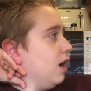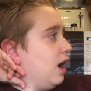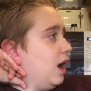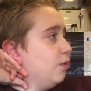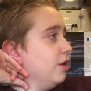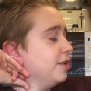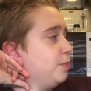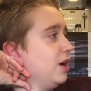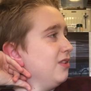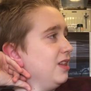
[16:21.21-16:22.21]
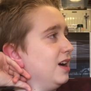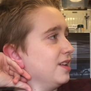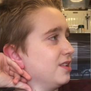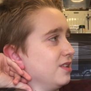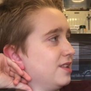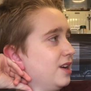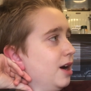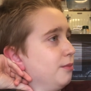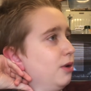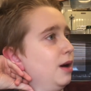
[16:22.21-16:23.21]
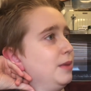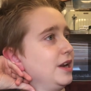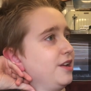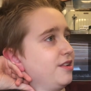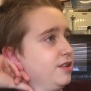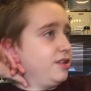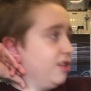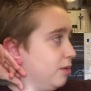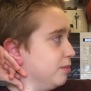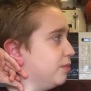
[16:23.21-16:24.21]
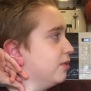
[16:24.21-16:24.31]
I was paralysed at the time, but I managed to jump.